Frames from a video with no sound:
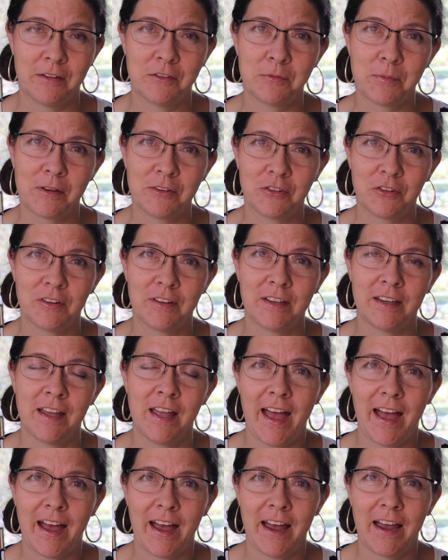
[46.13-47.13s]

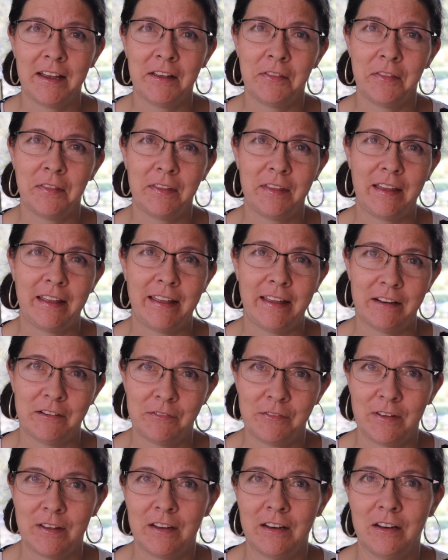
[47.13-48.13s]
especially at the
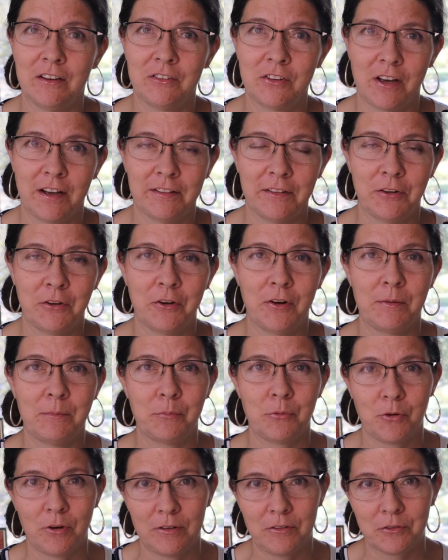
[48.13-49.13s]
infant, toddler,
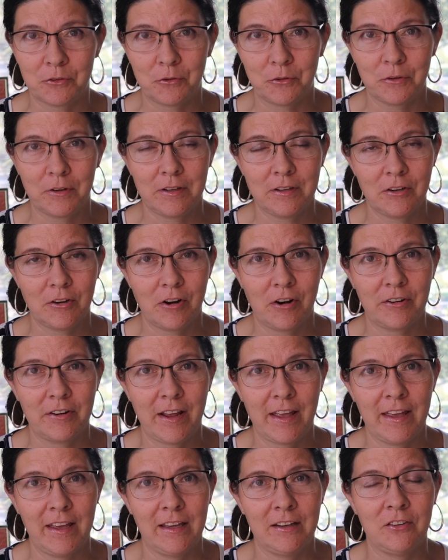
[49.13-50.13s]
and preschool kindergarten
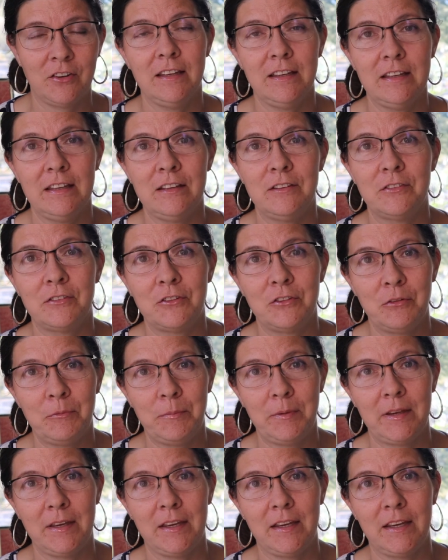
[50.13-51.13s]
age, is to
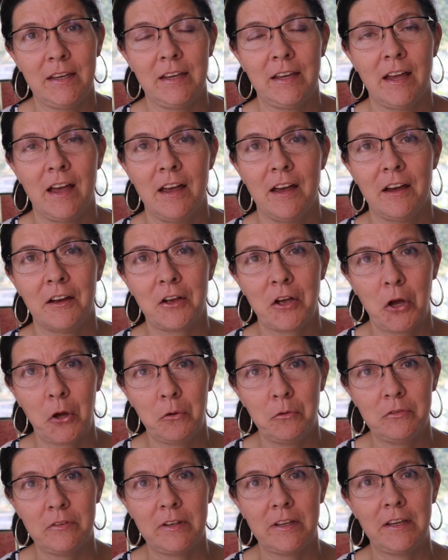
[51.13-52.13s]
be a
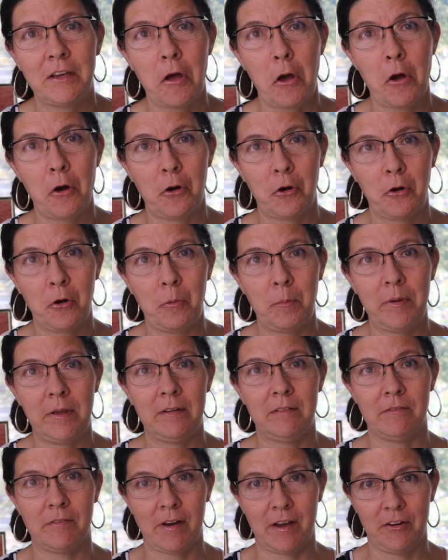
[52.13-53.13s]
cozy home
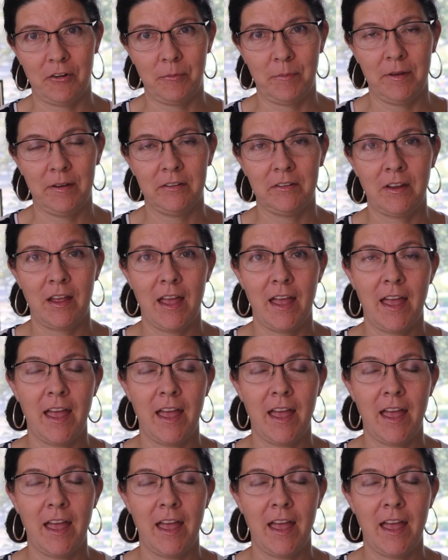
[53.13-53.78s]
environment.